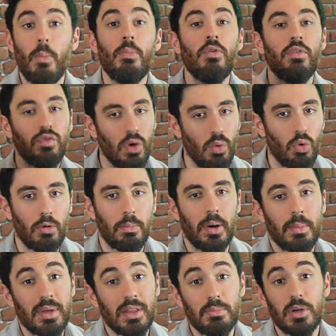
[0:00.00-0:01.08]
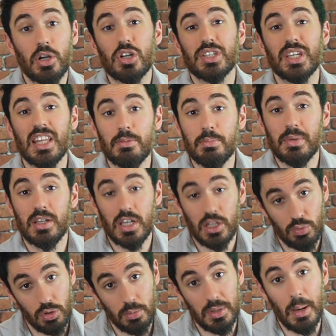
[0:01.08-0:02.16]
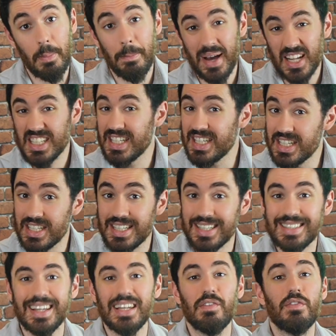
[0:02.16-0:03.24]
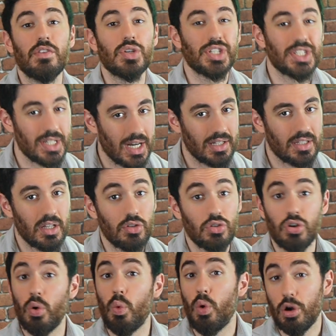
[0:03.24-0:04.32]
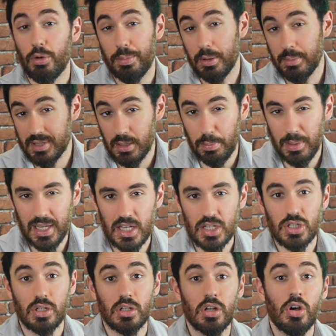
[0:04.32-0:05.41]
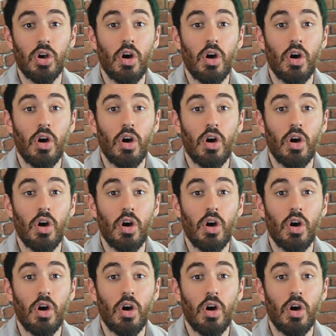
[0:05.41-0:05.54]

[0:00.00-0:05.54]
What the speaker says: move to a work permit, because it would be much easier than if you started your work permit application